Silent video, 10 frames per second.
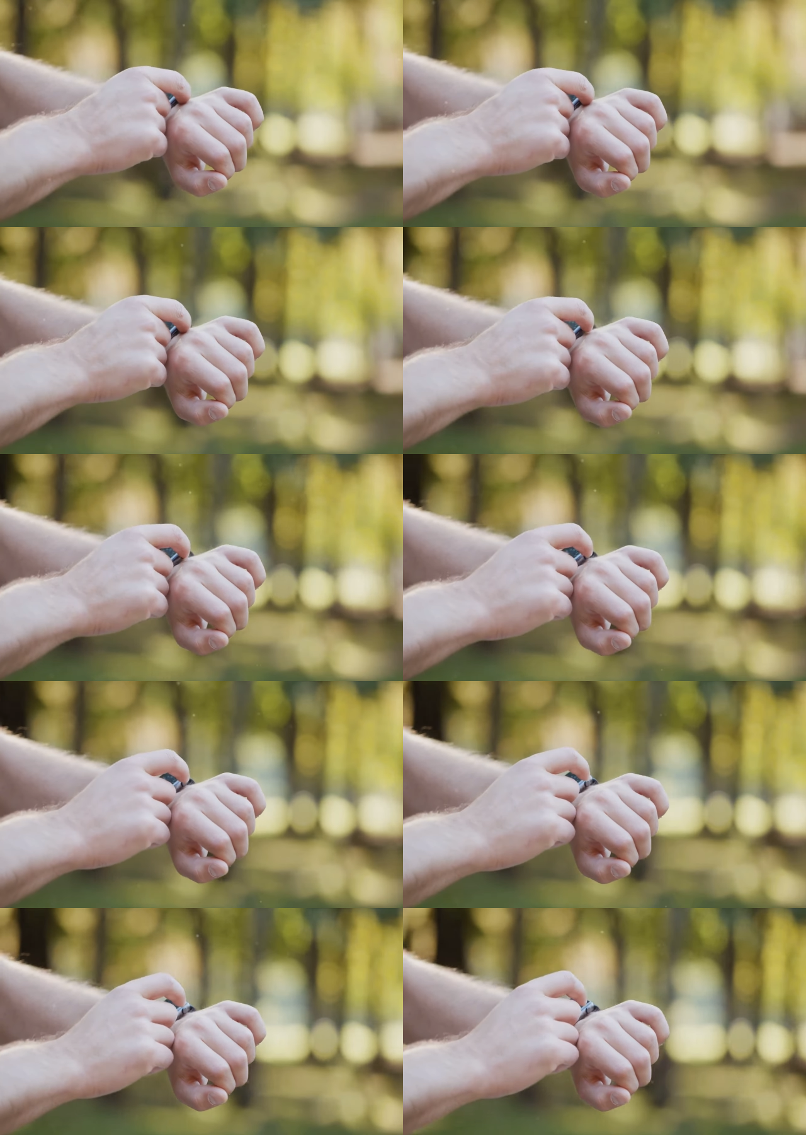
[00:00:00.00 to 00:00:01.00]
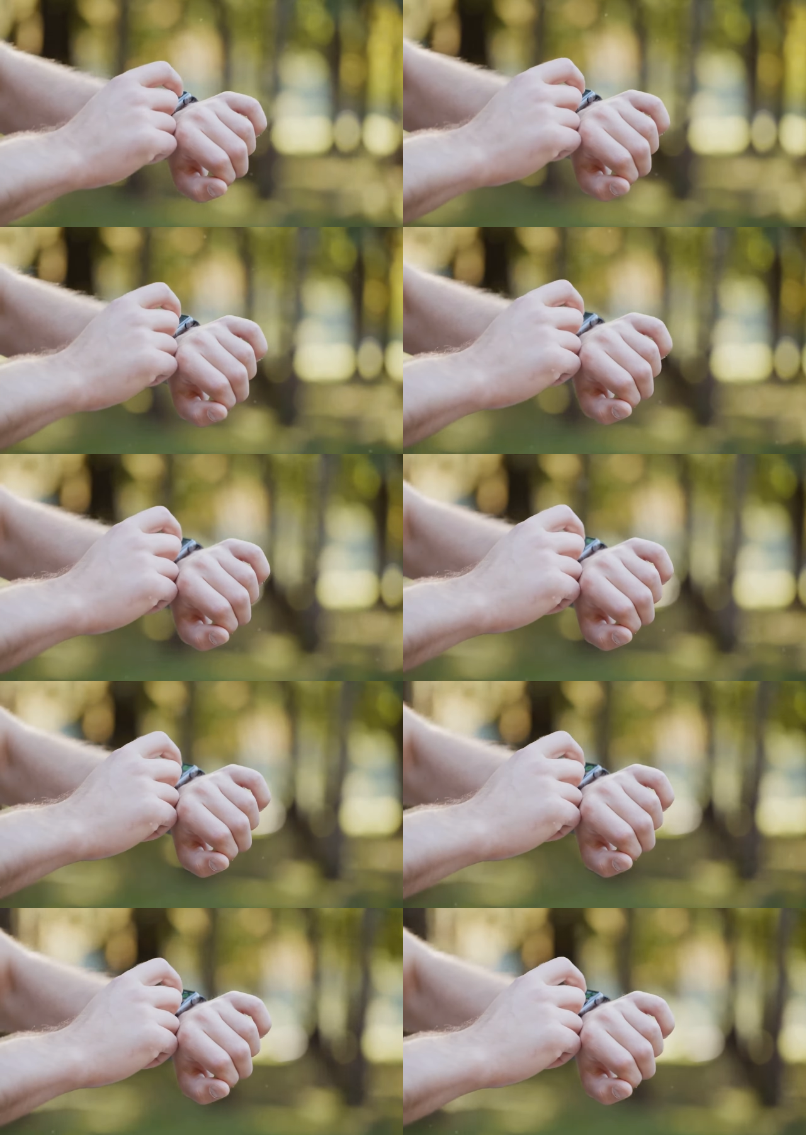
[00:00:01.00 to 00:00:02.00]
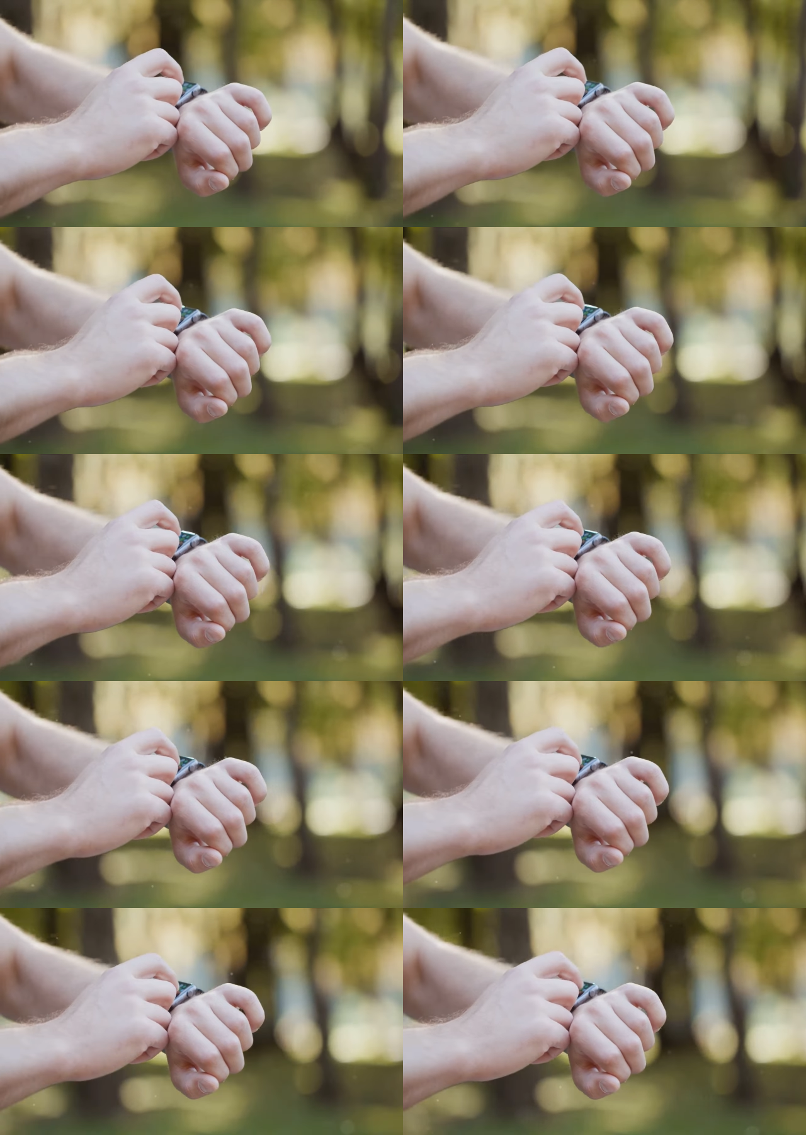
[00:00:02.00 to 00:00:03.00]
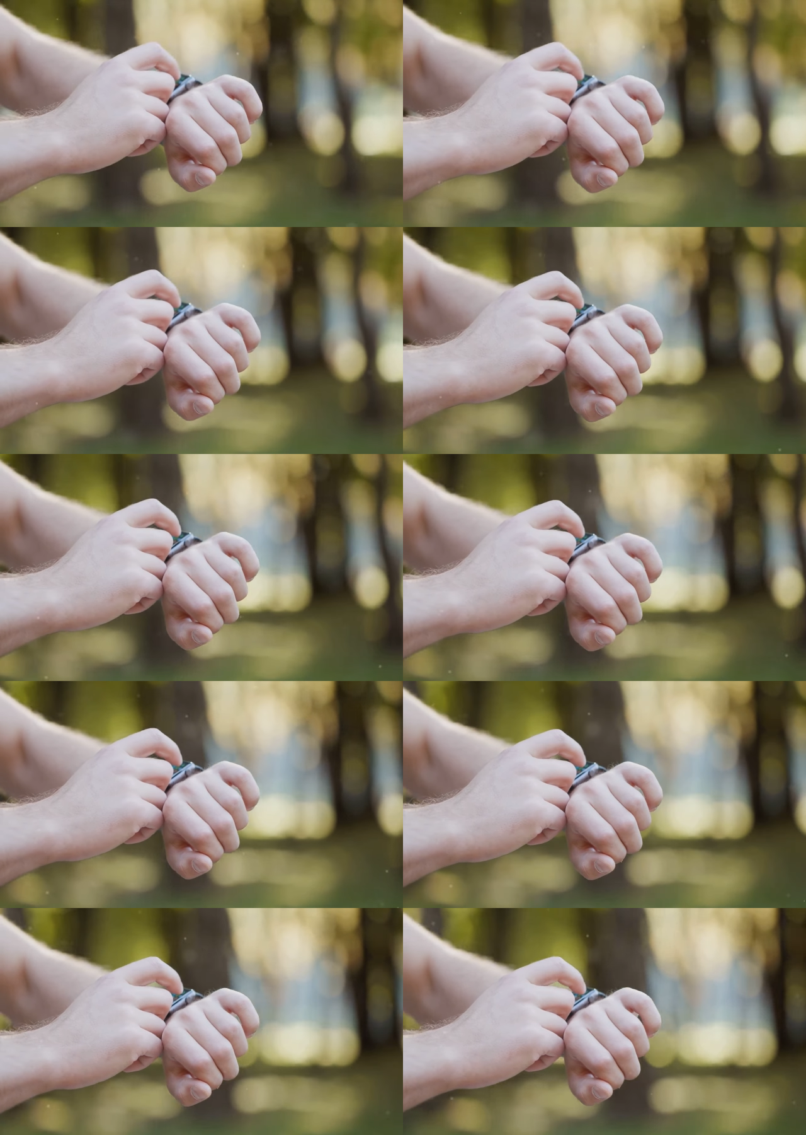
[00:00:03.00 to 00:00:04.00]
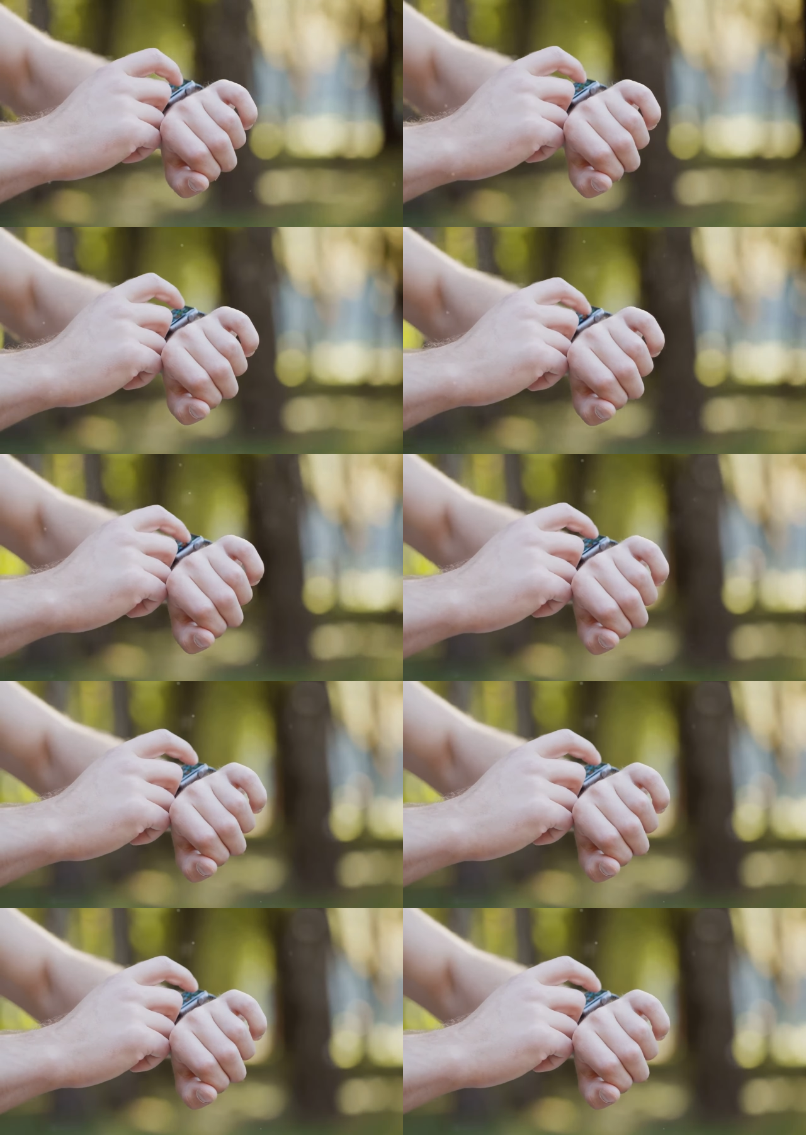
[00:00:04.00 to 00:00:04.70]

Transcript: No face is visible, so there are no lips to read.